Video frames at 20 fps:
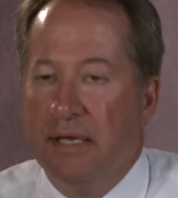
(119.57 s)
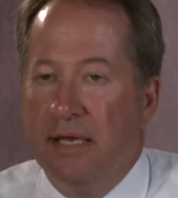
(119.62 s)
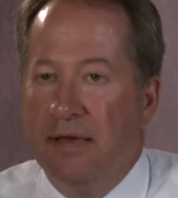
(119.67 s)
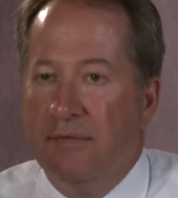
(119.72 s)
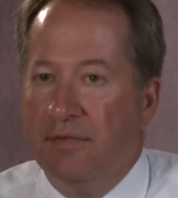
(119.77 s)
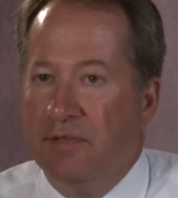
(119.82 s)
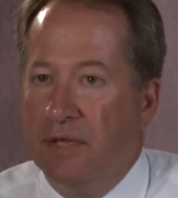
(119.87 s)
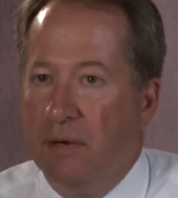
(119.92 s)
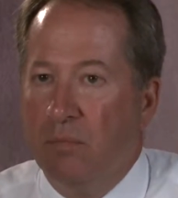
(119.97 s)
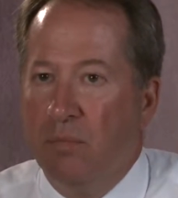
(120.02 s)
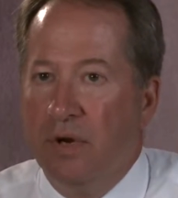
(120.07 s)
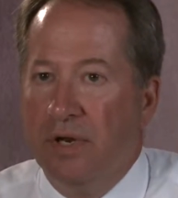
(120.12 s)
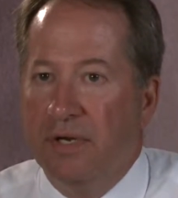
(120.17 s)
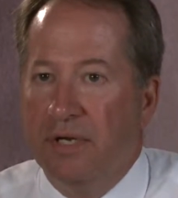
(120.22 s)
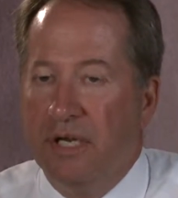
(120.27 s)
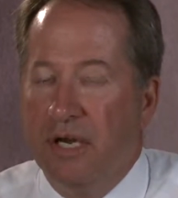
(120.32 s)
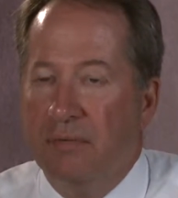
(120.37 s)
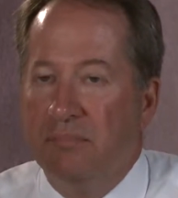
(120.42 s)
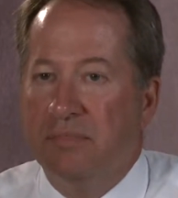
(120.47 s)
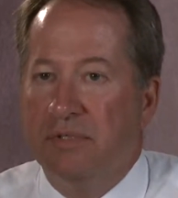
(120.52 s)
If someone
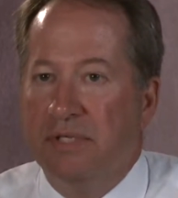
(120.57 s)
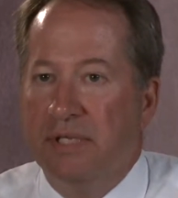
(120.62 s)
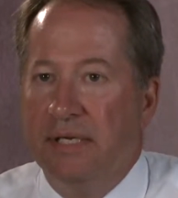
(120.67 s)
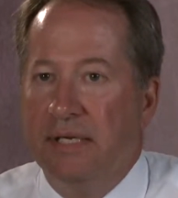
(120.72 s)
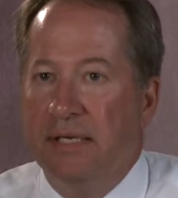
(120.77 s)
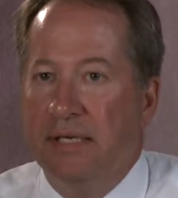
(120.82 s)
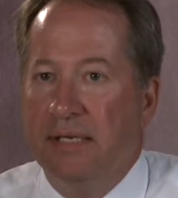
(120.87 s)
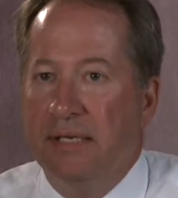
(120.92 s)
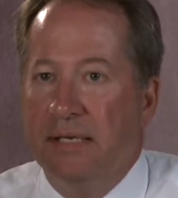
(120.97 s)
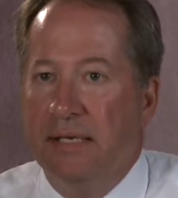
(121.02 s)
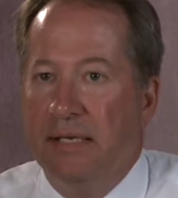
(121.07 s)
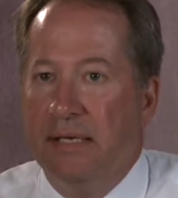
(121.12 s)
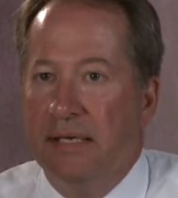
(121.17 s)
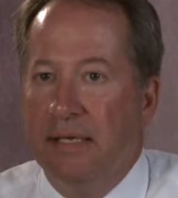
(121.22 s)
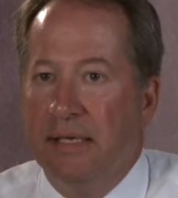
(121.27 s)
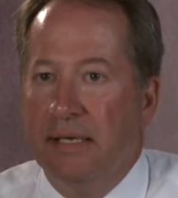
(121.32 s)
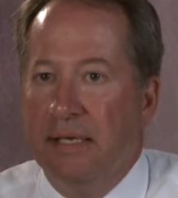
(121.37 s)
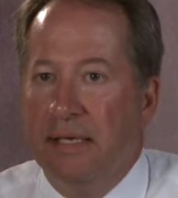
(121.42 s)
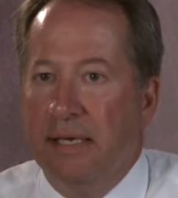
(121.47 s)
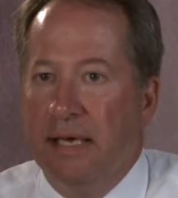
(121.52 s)
comes in
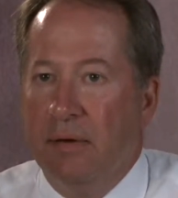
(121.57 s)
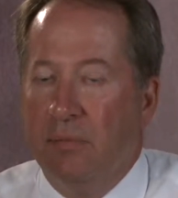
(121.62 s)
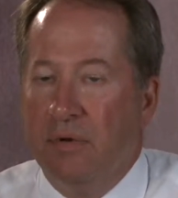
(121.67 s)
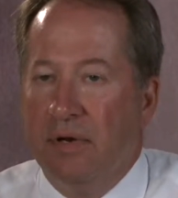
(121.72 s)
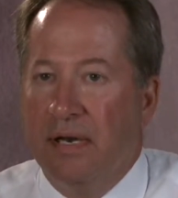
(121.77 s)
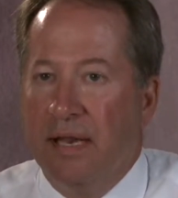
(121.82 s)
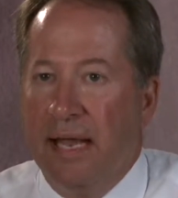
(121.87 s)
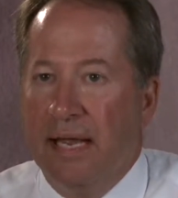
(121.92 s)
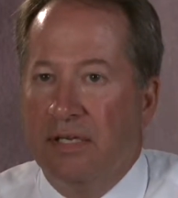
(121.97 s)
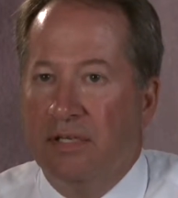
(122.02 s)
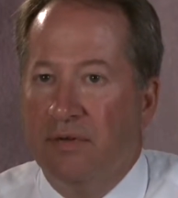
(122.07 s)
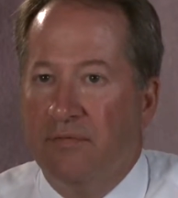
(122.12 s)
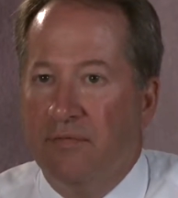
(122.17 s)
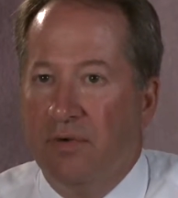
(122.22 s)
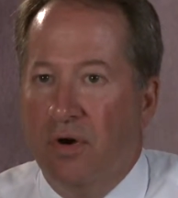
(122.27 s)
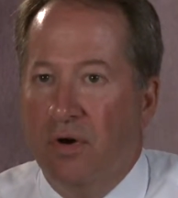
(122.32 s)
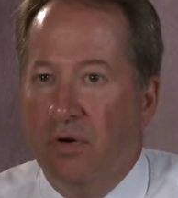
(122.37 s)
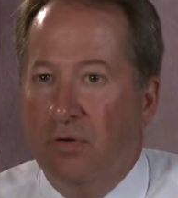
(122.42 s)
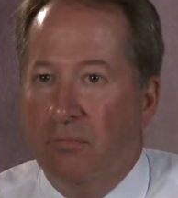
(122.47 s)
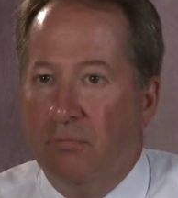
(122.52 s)
and would like to
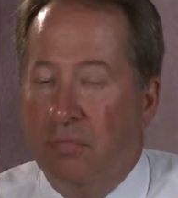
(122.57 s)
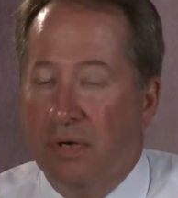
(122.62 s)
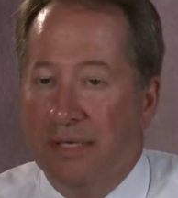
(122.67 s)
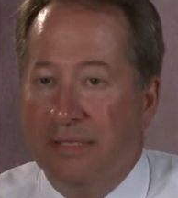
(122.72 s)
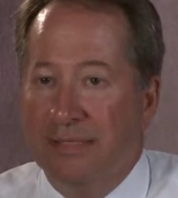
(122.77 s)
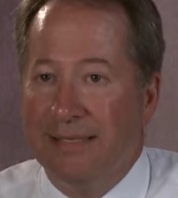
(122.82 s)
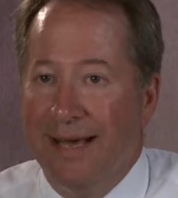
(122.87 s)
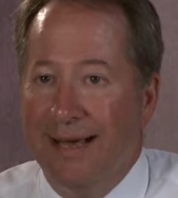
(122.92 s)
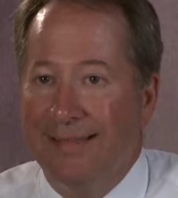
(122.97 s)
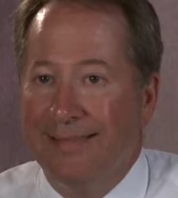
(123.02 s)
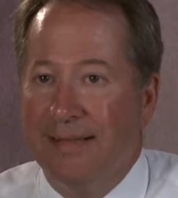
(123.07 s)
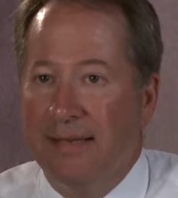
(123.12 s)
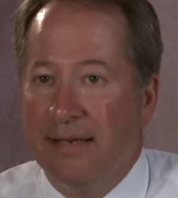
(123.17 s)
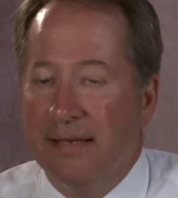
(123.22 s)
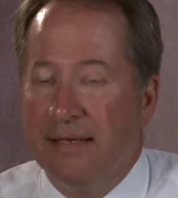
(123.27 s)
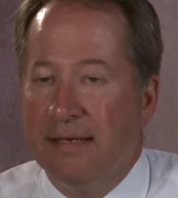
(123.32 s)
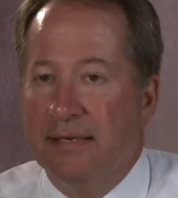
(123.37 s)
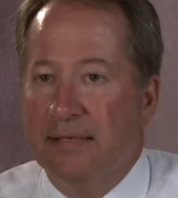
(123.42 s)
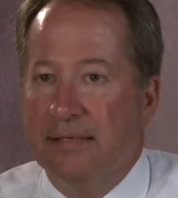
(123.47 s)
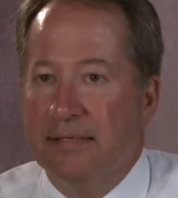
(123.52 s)
vote but on the
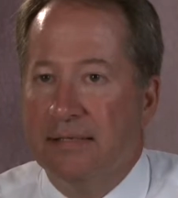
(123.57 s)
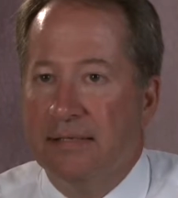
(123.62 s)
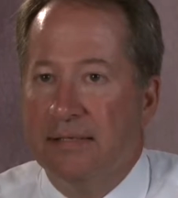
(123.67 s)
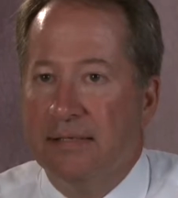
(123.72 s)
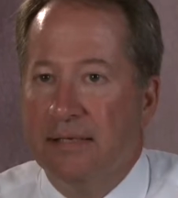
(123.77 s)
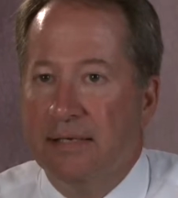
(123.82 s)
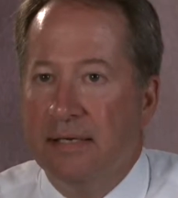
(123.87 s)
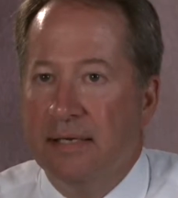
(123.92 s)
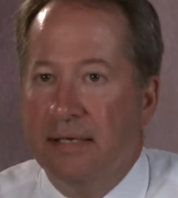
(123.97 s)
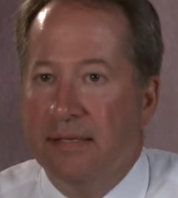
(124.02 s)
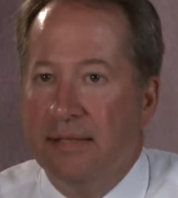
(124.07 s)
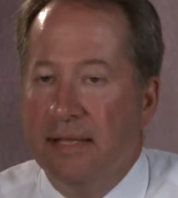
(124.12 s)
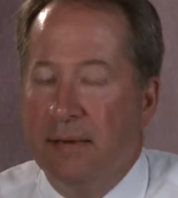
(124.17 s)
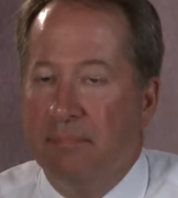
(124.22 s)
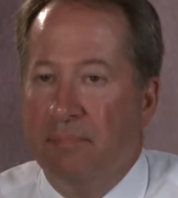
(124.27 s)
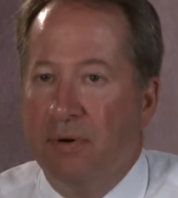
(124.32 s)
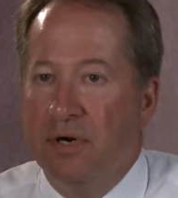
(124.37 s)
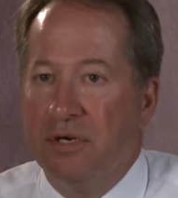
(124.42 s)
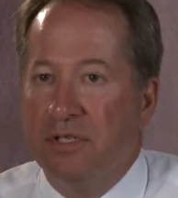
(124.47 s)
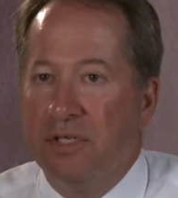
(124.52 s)
list,
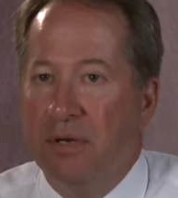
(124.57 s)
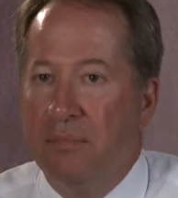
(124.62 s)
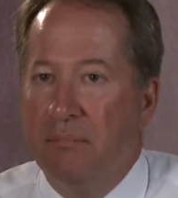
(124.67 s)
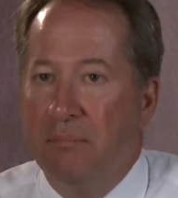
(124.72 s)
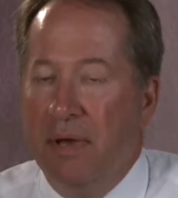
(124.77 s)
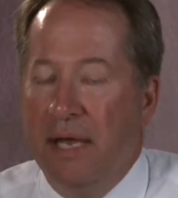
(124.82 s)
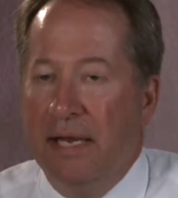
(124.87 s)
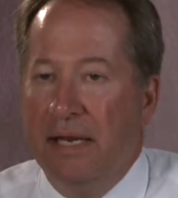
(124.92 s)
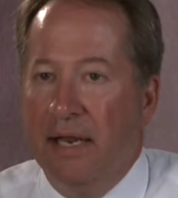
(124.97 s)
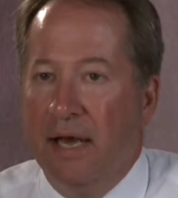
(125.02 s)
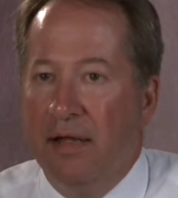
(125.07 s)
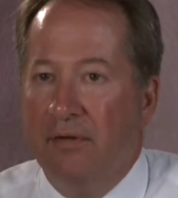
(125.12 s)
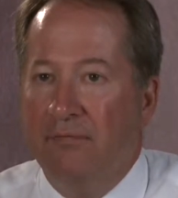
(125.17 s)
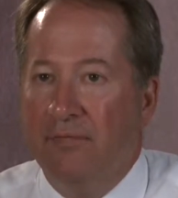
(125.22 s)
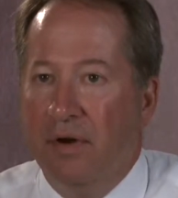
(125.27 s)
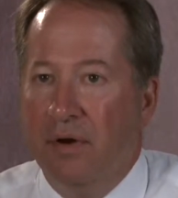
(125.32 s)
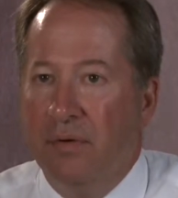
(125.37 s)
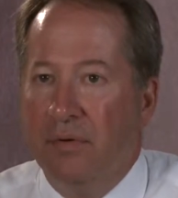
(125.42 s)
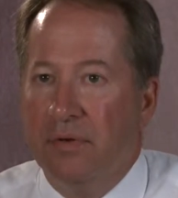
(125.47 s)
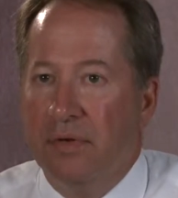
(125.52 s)
that person may not
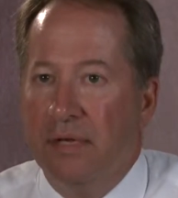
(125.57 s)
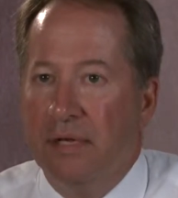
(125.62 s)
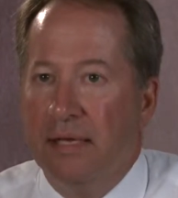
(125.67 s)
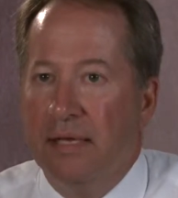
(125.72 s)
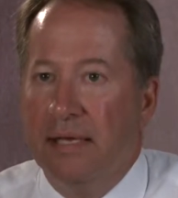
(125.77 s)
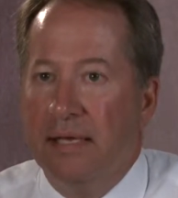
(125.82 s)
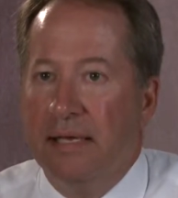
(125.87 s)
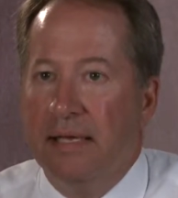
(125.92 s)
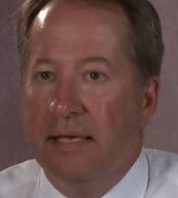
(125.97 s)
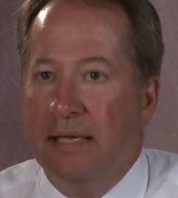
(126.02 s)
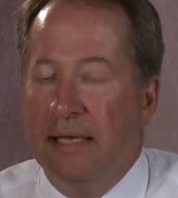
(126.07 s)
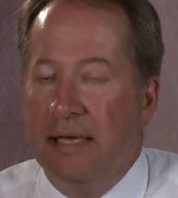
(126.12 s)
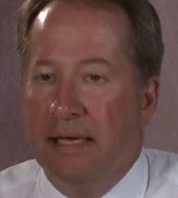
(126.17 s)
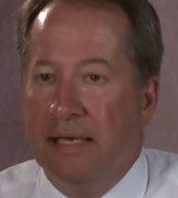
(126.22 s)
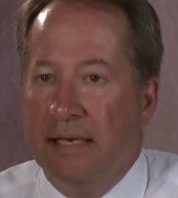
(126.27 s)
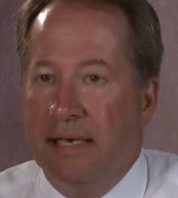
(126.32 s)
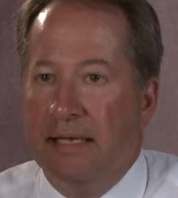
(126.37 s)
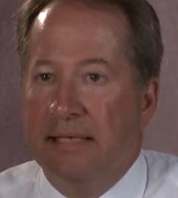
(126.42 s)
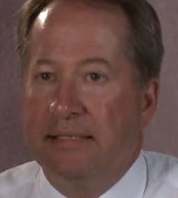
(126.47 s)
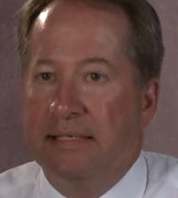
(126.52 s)
vote
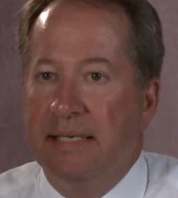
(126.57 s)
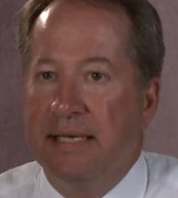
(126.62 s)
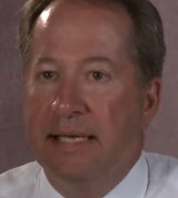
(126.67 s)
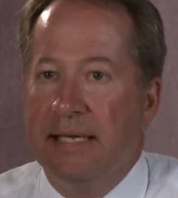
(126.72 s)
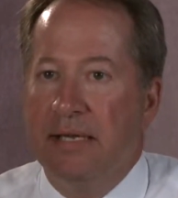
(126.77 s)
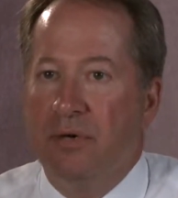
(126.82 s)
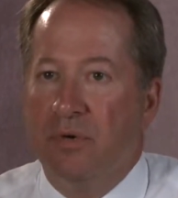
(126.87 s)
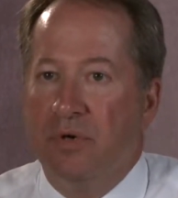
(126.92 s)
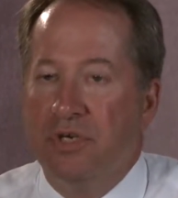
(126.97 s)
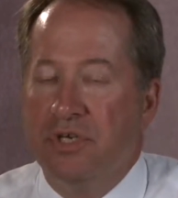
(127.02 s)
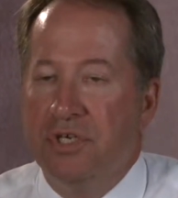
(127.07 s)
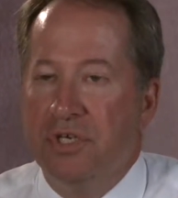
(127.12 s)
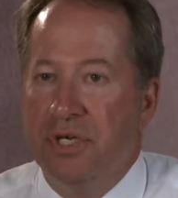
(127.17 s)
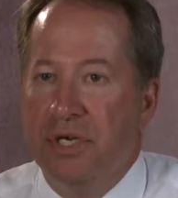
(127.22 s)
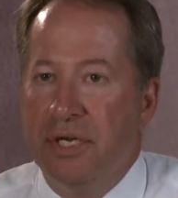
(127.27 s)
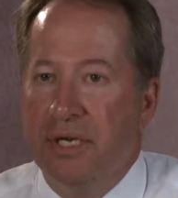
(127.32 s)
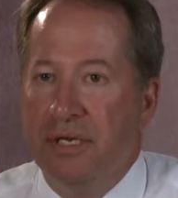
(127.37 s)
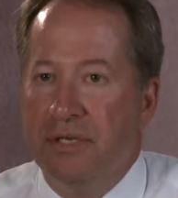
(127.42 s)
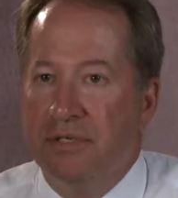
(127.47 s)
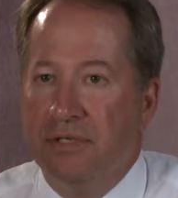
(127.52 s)
unless he or
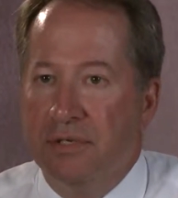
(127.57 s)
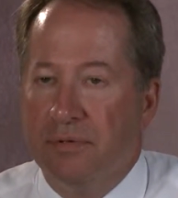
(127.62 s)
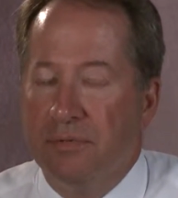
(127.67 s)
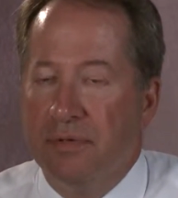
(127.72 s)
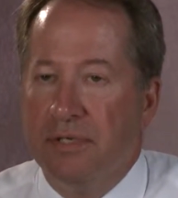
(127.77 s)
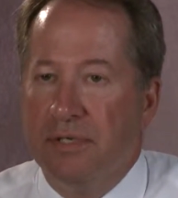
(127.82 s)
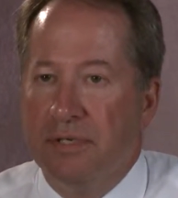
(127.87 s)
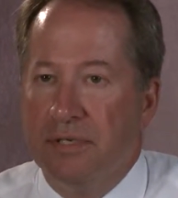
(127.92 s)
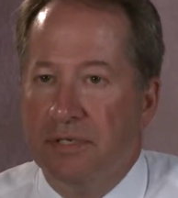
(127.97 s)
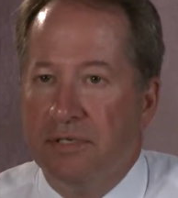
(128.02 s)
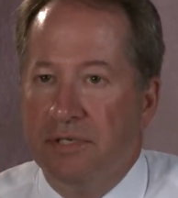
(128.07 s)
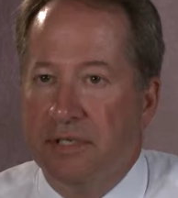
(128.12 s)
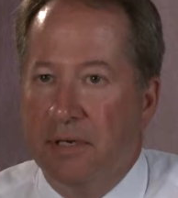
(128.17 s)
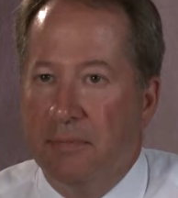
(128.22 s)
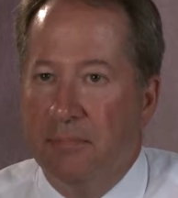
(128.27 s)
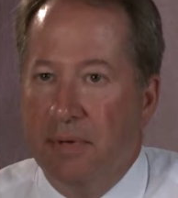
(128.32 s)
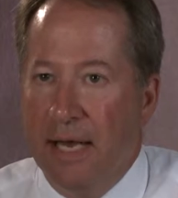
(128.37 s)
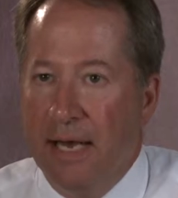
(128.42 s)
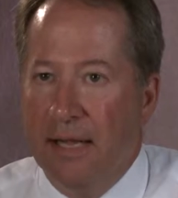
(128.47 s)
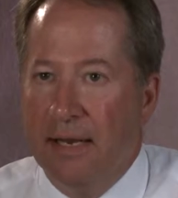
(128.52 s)
she surrenders their
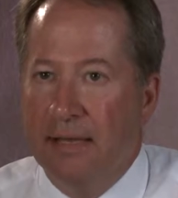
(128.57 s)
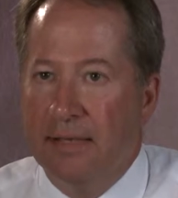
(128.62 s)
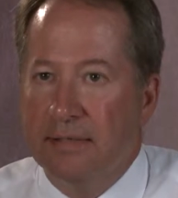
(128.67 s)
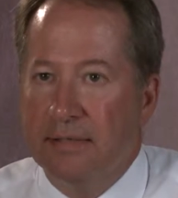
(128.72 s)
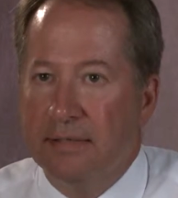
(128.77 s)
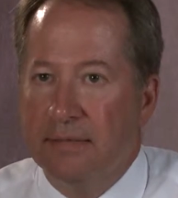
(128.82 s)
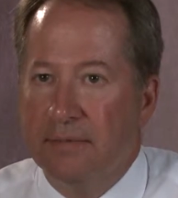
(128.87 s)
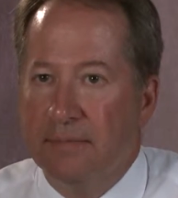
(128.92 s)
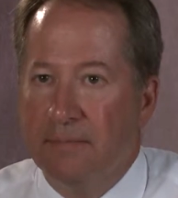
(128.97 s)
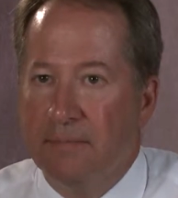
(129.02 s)
ballot.